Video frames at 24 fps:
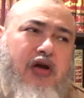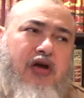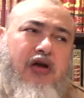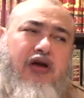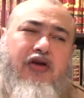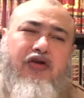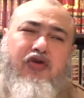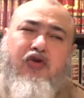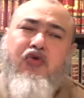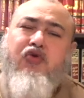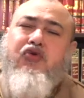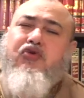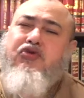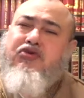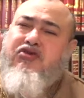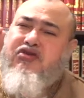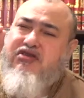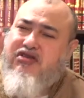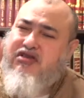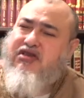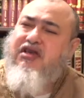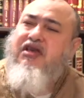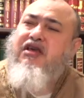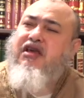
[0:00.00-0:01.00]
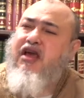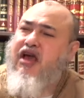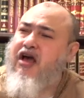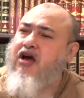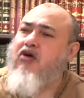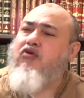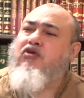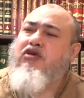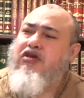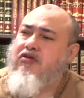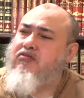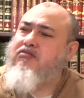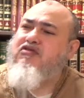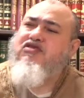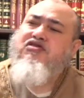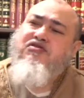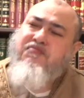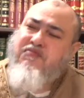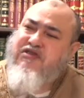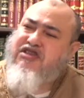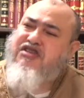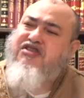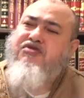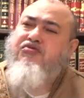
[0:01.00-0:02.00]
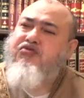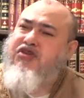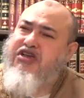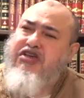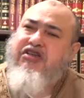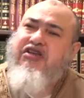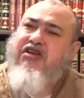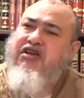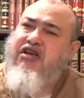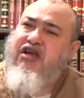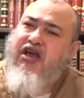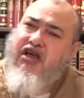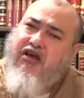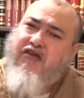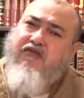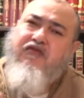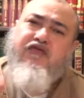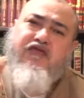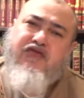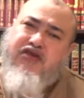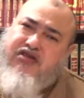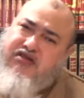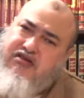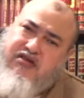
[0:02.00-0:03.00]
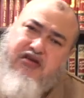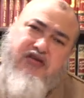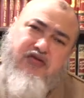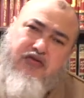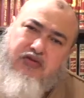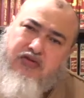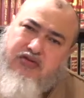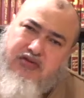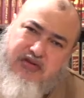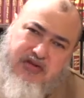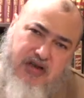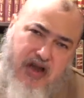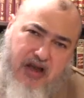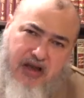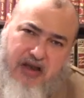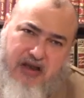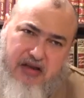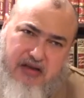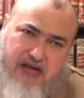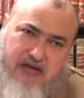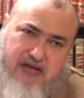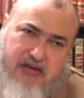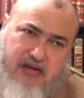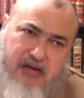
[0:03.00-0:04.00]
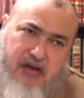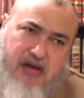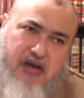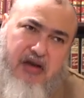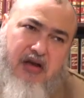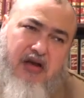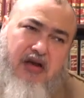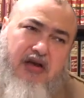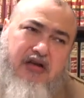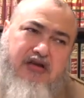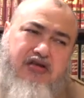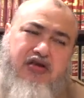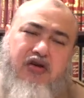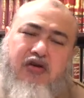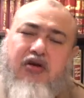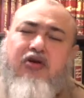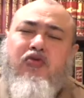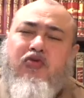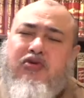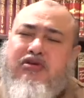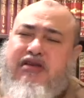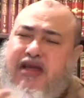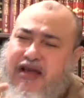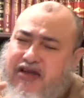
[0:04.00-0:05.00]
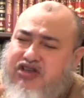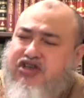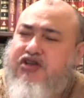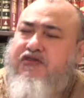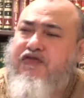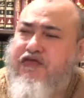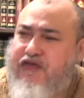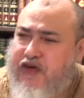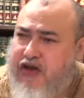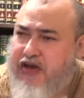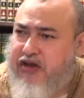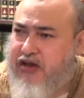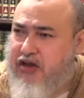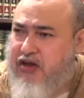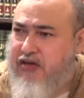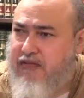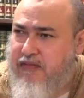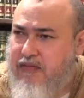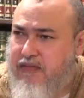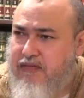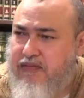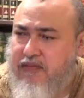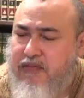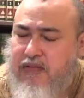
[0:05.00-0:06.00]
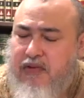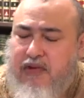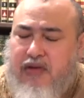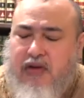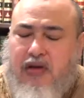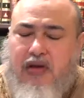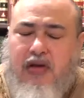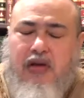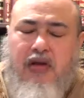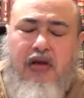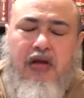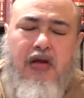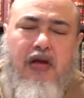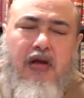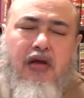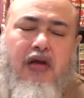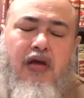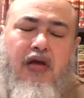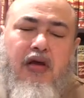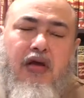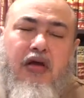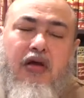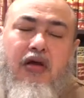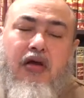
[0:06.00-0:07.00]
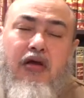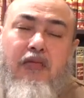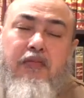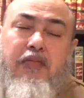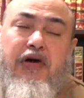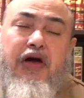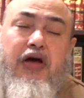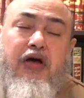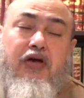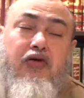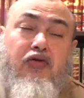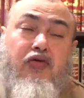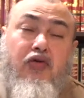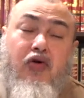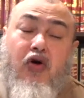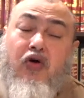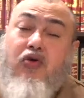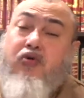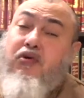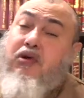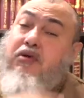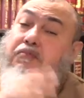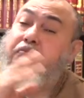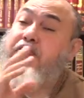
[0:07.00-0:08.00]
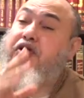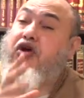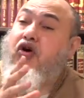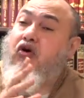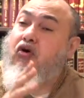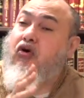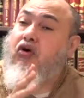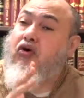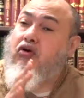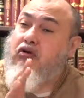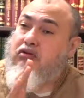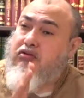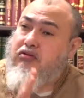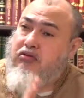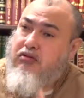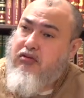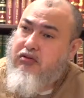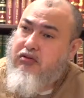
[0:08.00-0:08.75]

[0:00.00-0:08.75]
you could see how he was misreading every single site. So it was actually funny. But lo and behold,